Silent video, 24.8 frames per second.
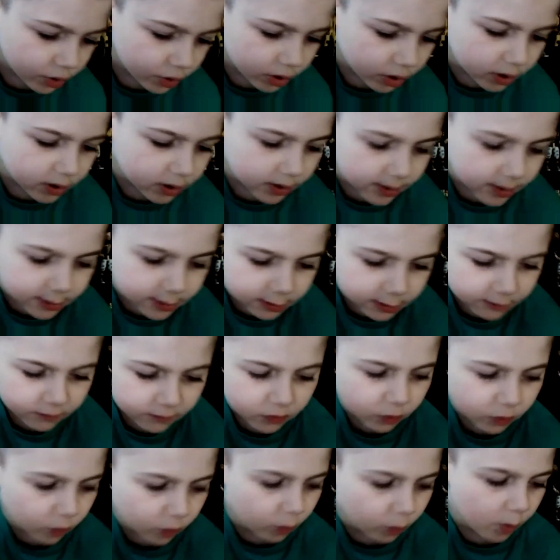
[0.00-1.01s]
could
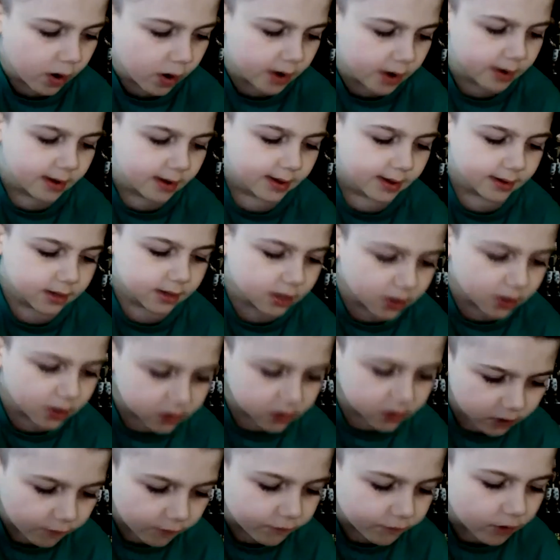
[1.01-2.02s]
interview one
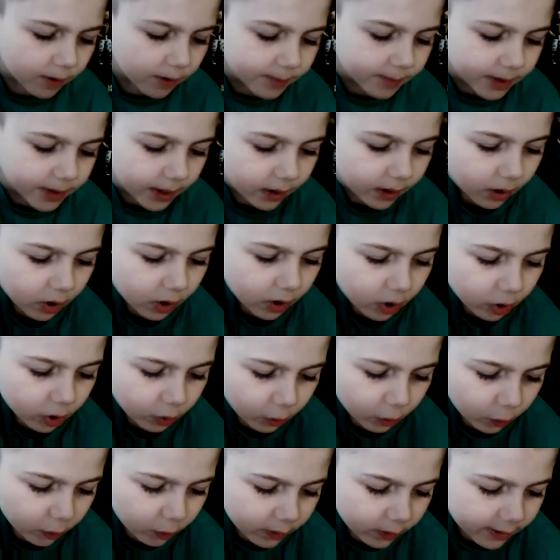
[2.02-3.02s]
character from it,
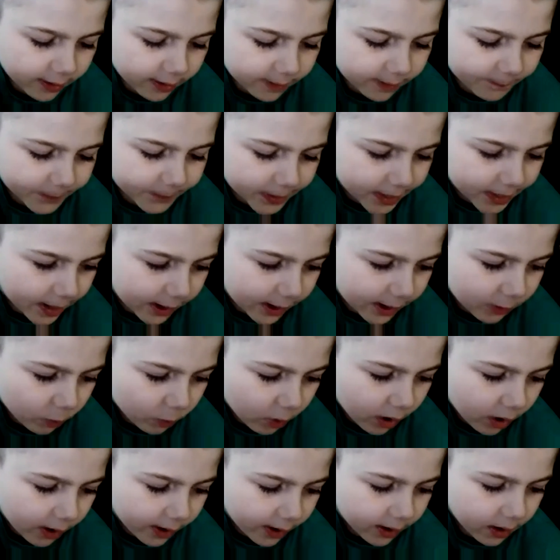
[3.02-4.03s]
who would it be and
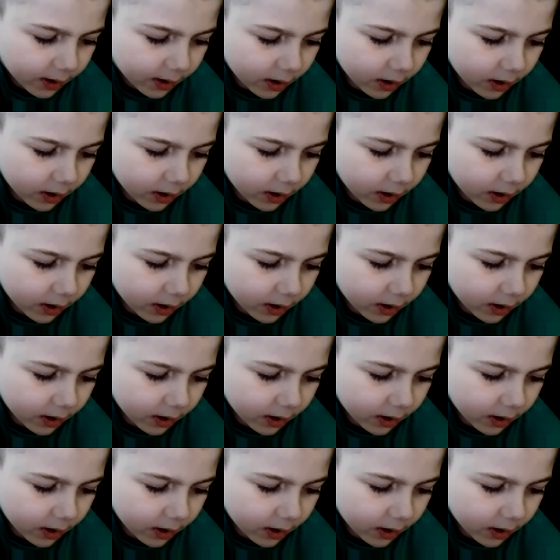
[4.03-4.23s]
why?